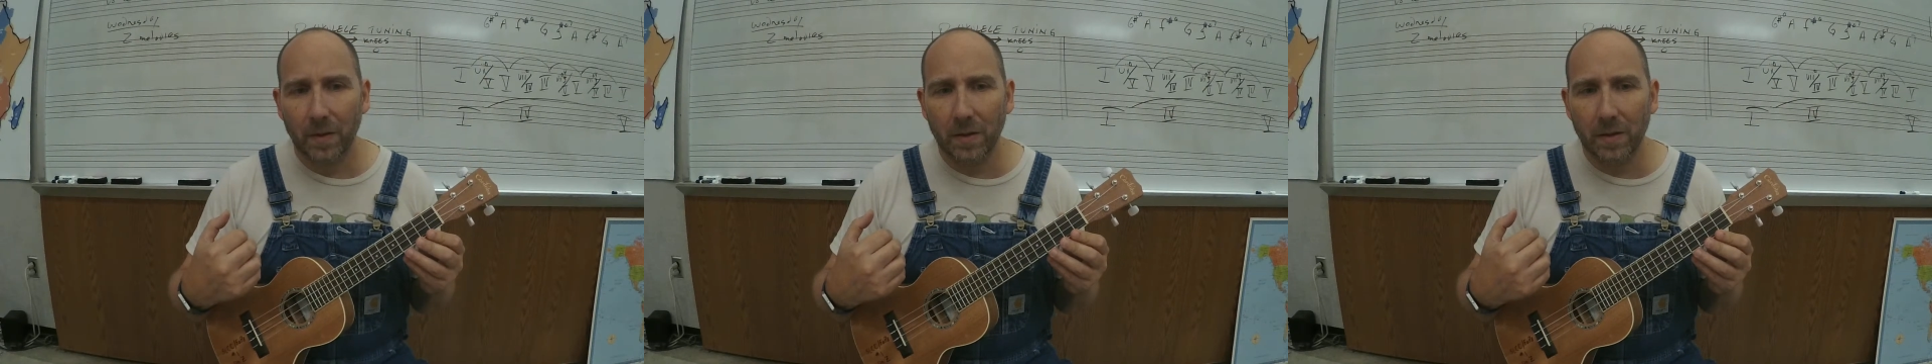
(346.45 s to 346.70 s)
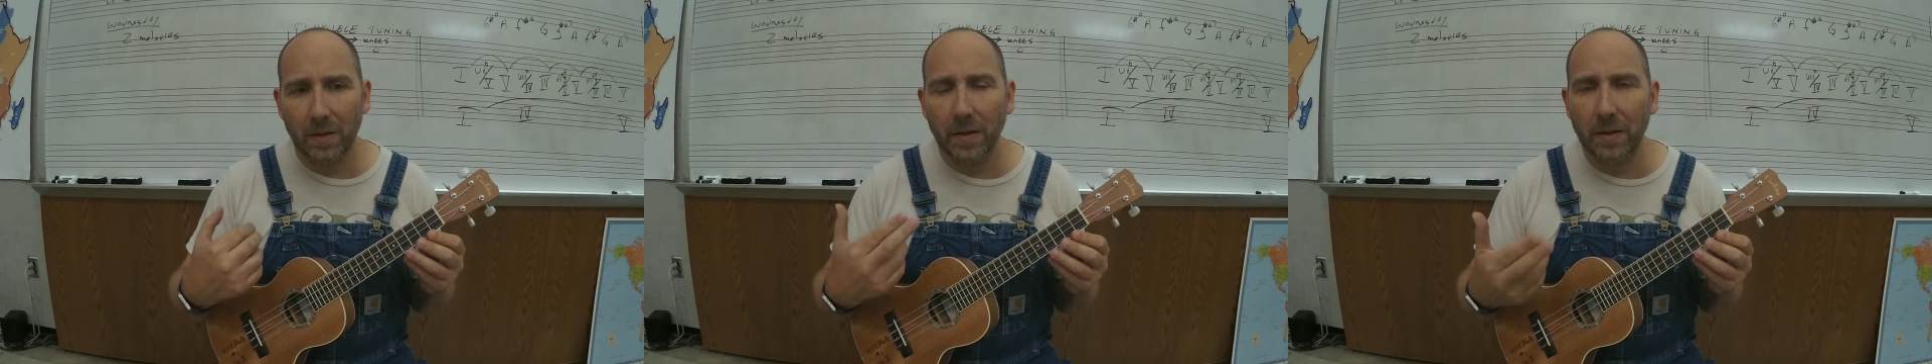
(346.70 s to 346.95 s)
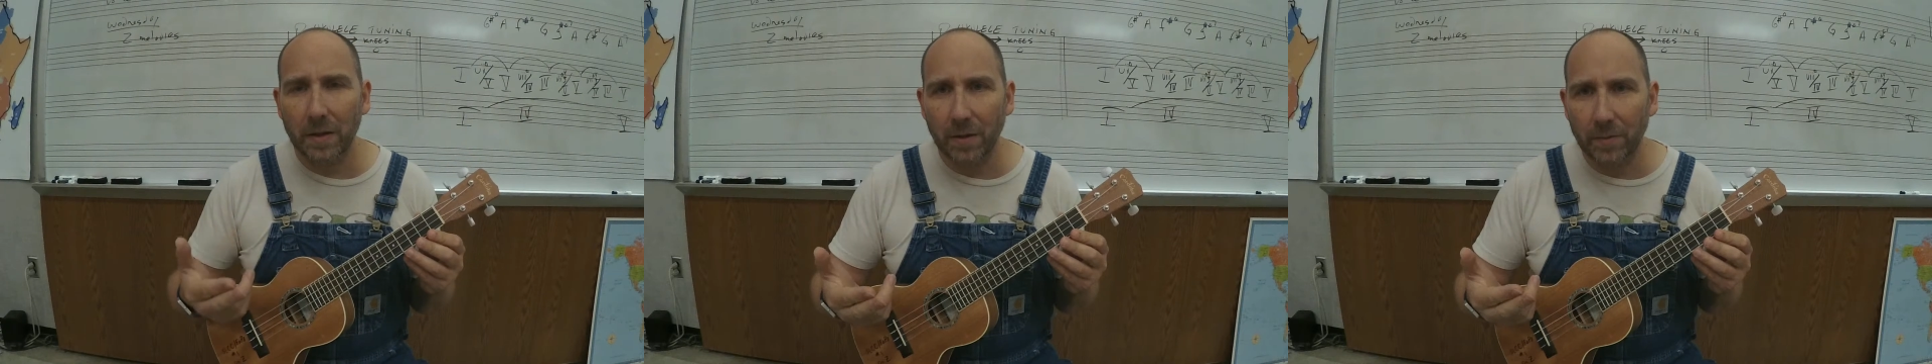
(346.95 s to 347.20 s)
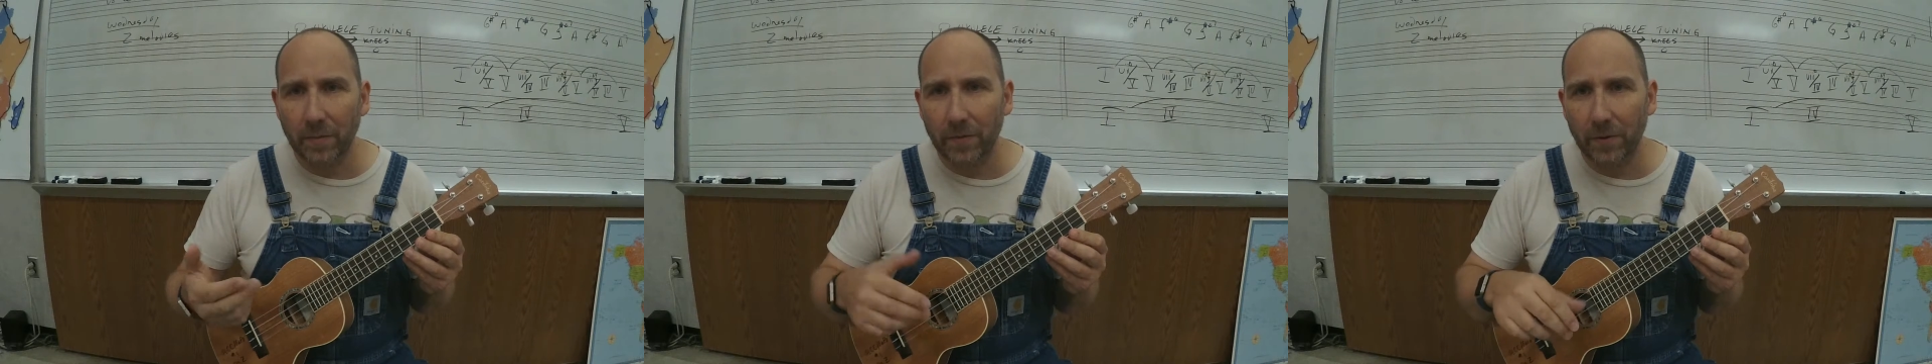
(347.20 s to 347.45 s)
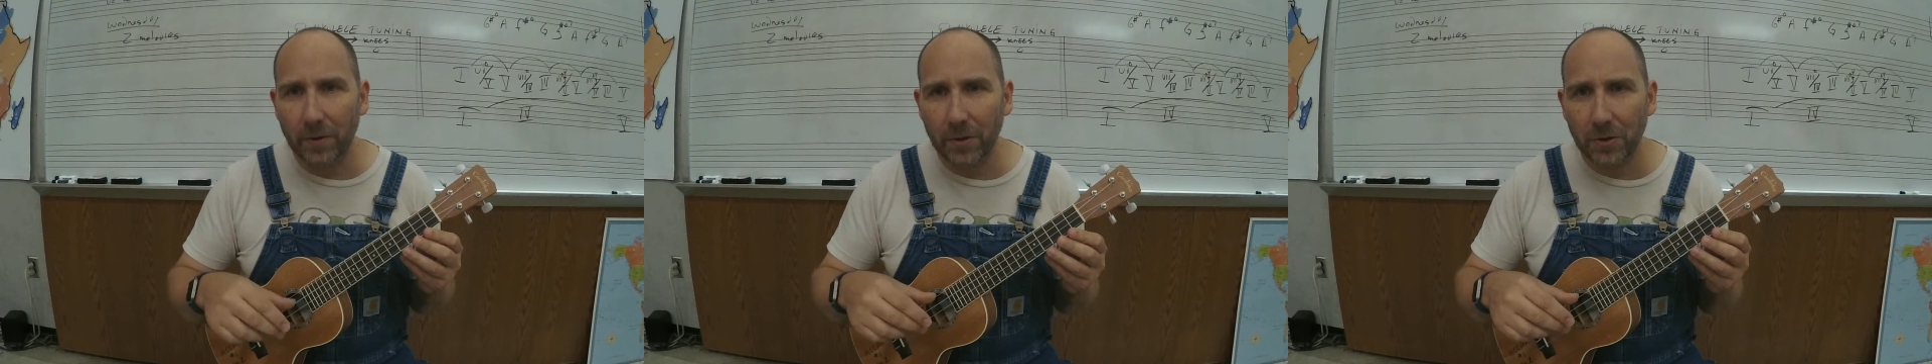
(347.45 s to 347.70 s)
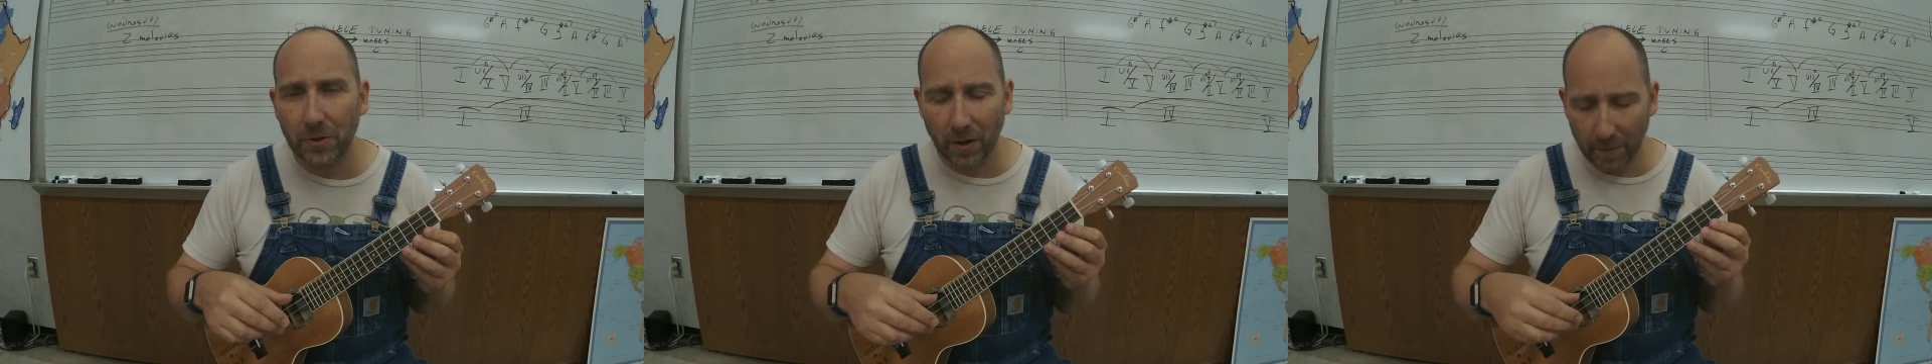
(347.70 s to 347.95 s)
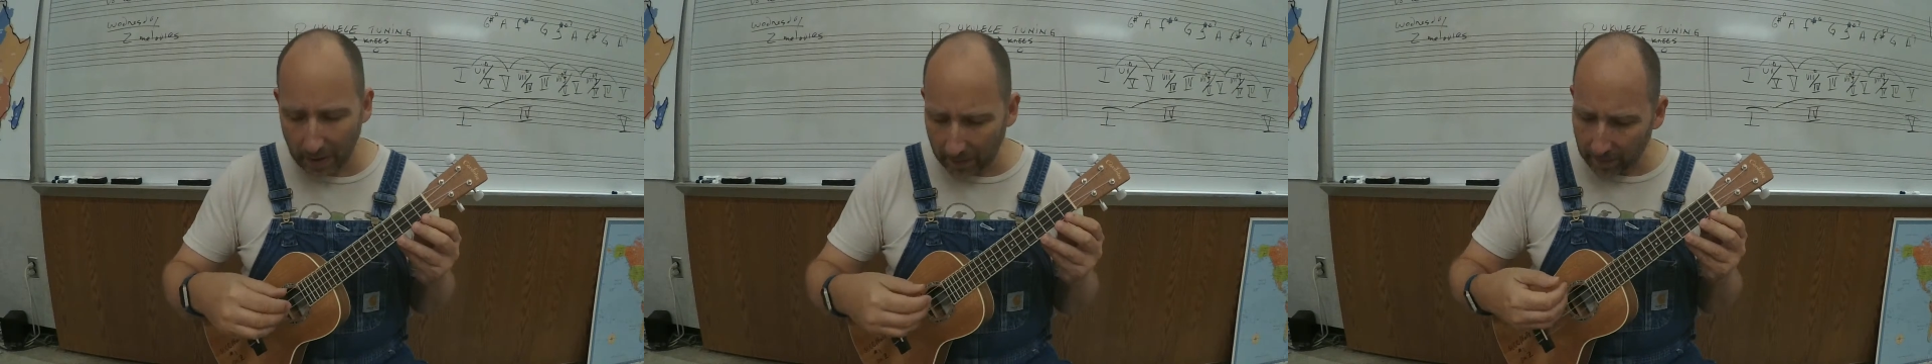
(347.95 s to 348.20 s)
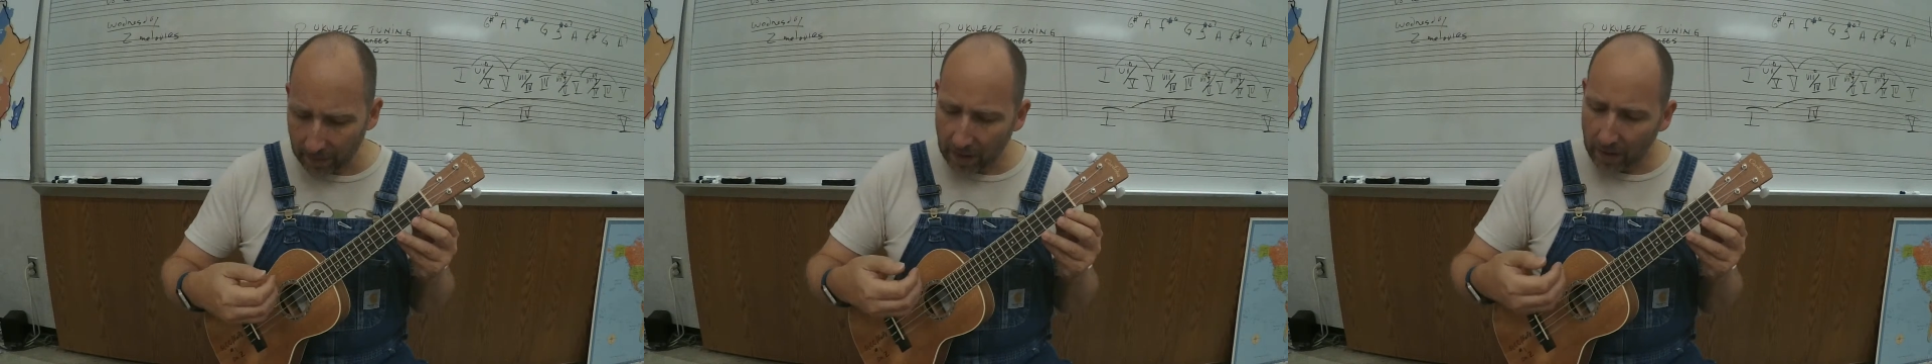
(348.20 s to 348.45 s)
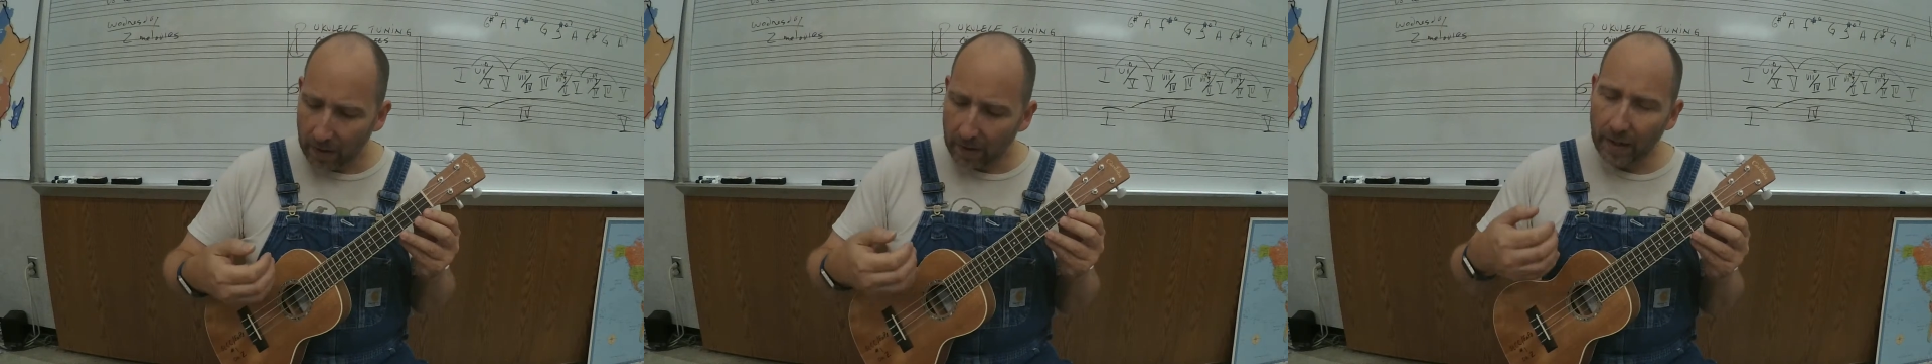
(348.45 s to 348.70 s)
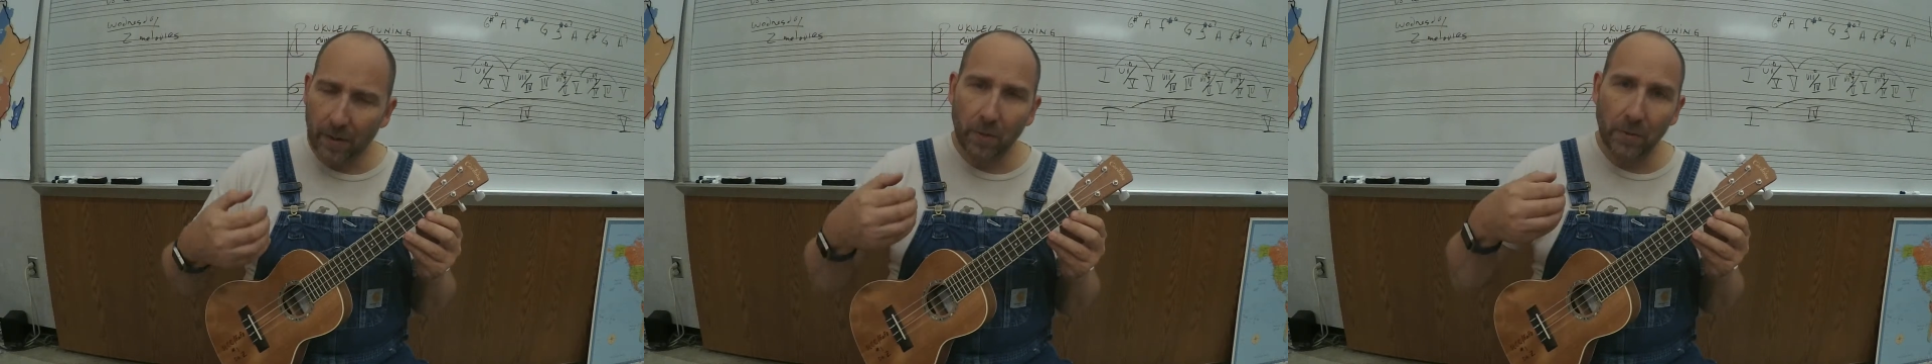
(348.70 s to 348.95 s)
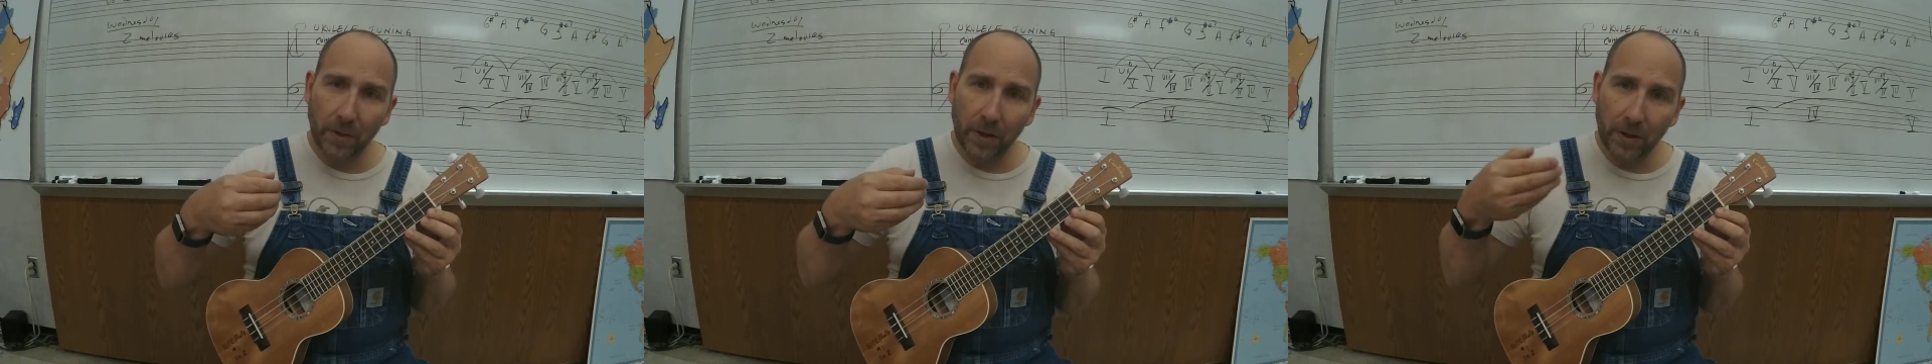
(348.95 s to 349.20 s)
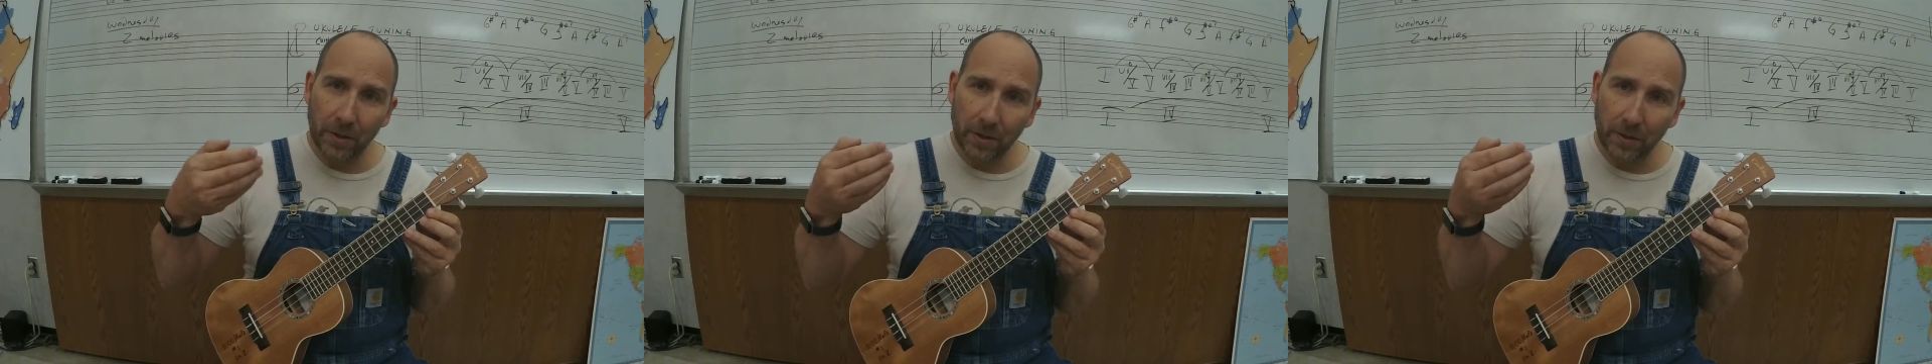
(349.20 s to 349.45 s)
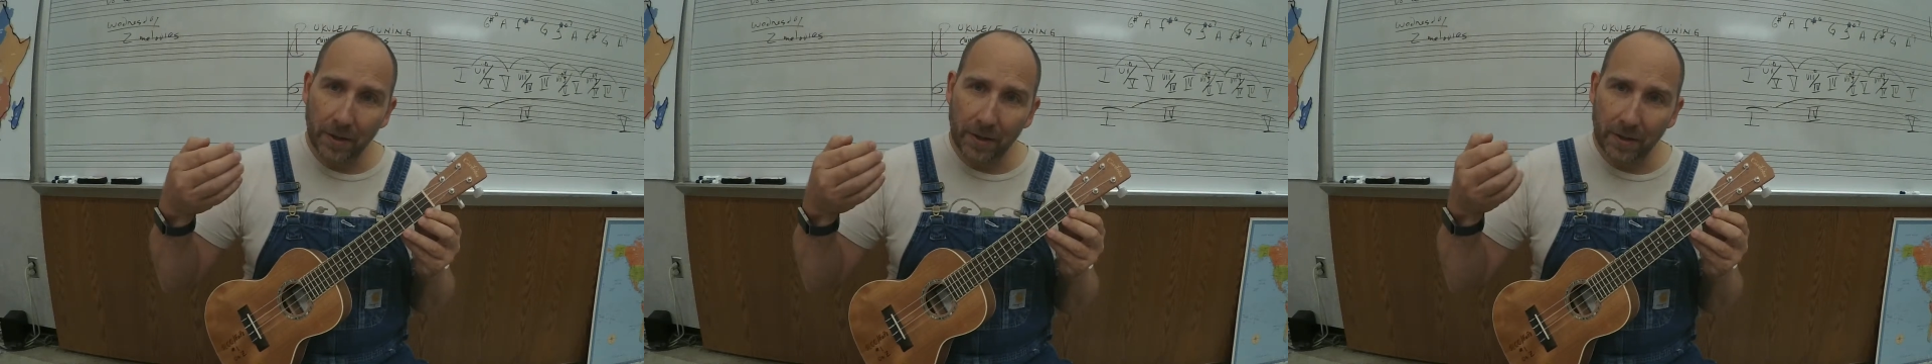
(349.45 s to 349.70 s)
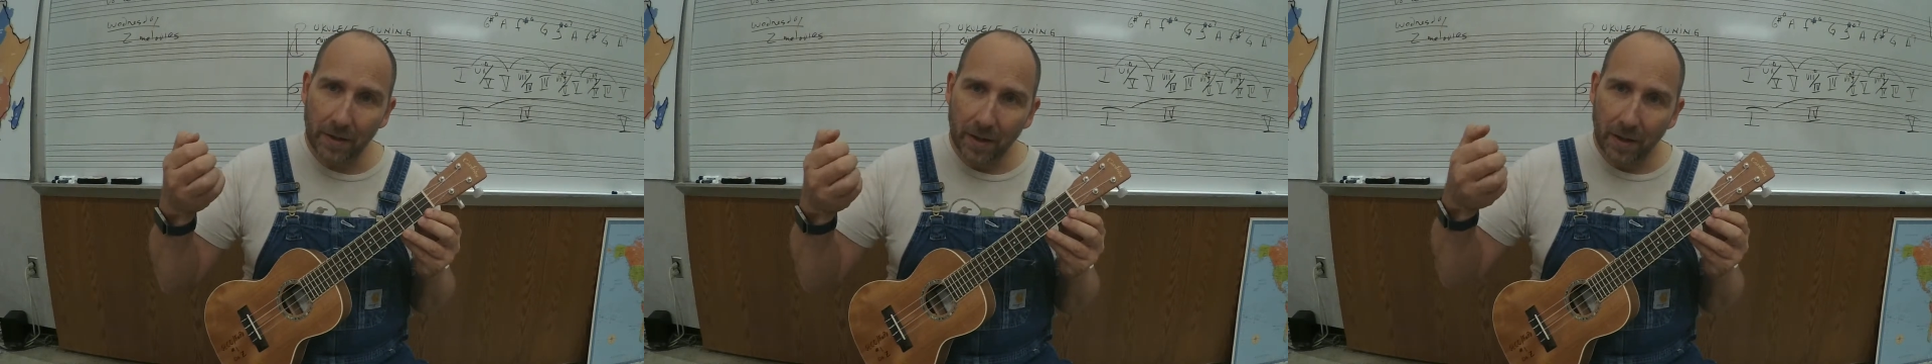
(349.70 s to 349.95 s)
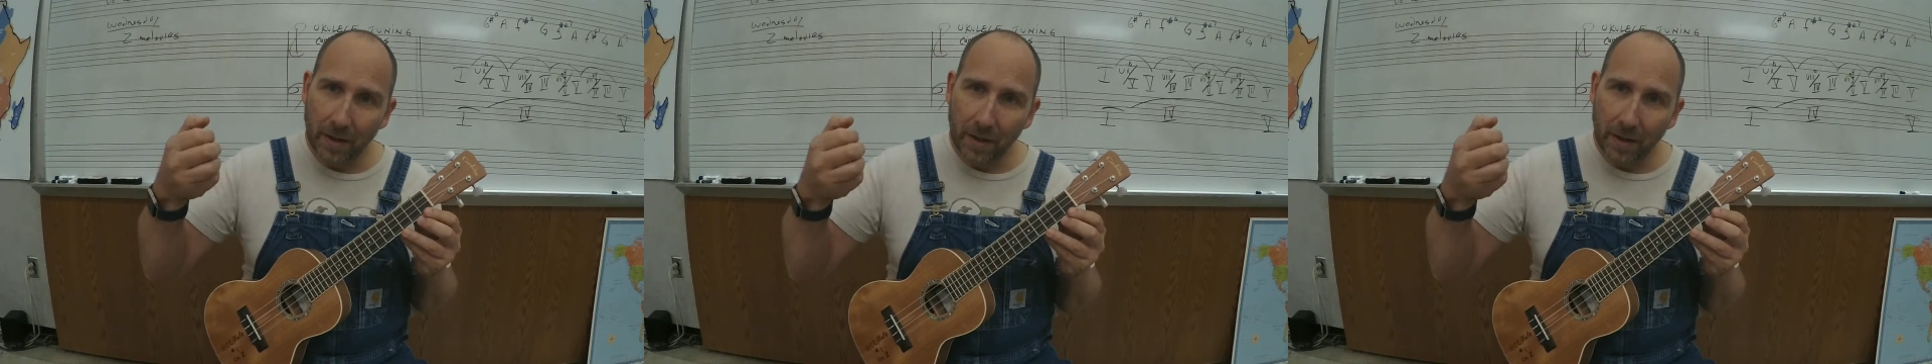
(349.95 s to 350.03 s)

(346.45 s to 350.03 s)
system for strumming. And what we're going to do is,